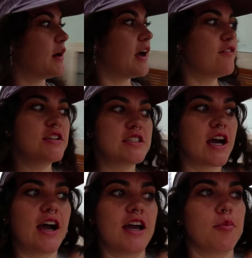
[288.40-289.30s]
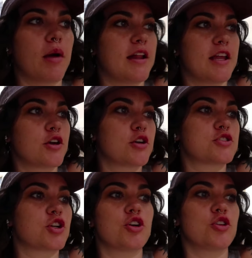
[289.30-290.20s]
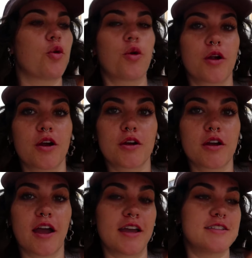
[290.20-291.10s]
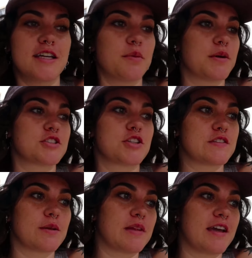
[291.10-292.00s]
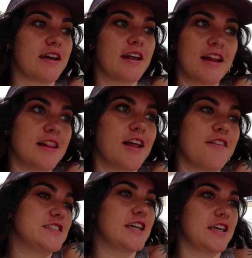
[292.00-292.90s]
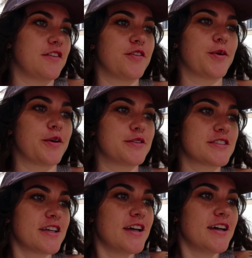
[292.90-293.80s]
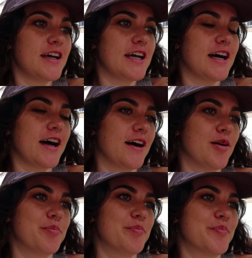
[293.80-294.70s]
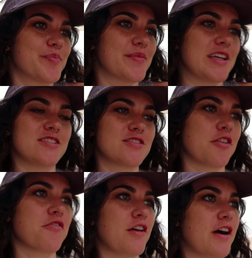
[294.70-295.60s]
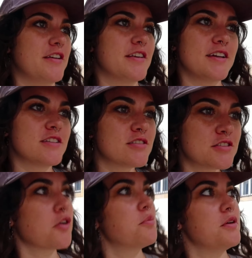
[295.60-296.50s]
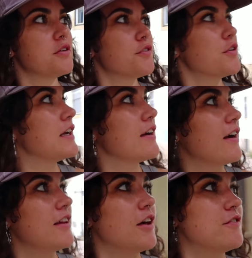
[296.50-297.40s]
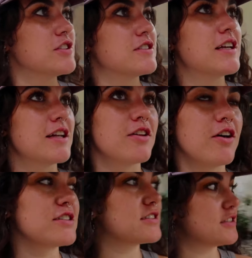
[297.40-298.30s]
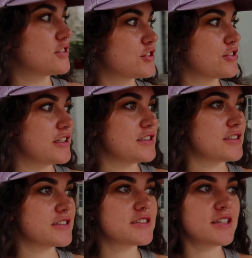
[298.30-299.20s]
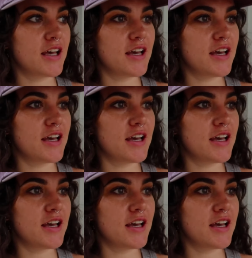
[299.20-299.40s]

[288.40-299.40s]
But every time I like turn the corner, I can take a picture of something. And I love taking photos. It's so fun. It's so beautiful here. I love just getting lost in the streets. It's